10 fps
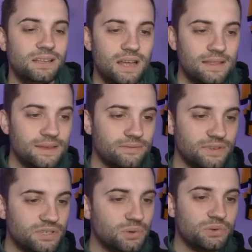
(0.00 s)
And then for
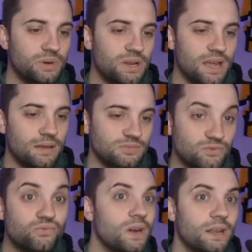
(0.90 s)
2 or 3 games, he's
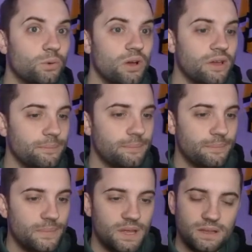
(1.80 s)
really quiet.
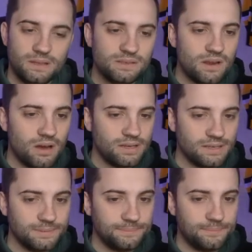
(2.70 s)
Not ideal.